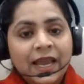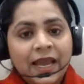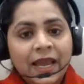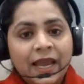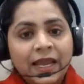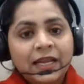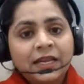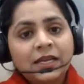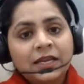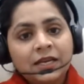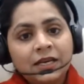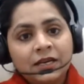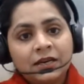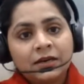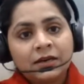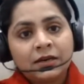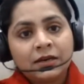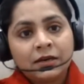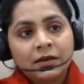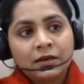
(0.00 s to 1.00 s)
And
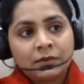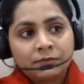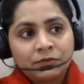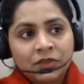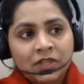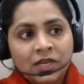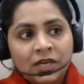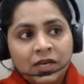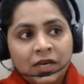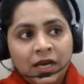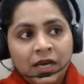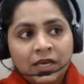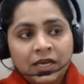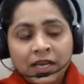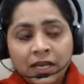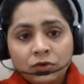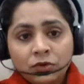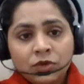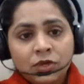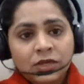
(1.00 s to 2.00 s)

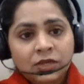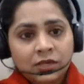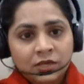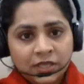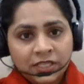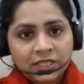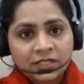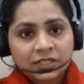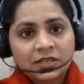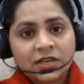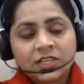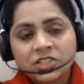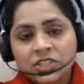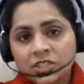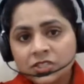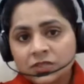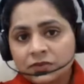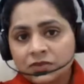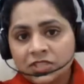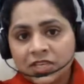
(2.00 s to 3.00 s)
regular
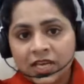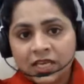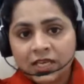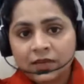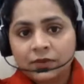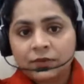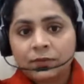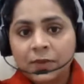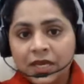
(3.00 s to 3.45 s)
instructions which I give